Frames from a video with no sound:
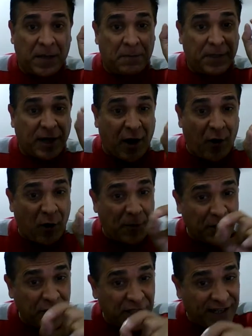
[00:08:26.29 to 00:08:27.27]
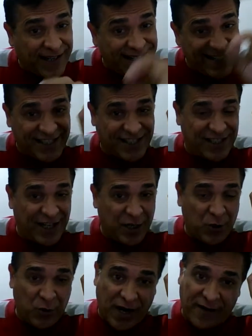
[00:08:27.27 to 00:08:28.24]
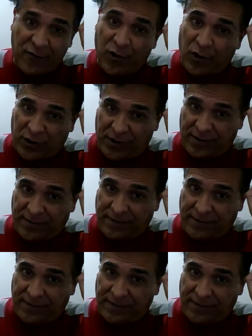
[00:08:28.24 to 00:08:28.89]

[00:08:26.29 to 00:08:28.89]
But how about the kids that you have got?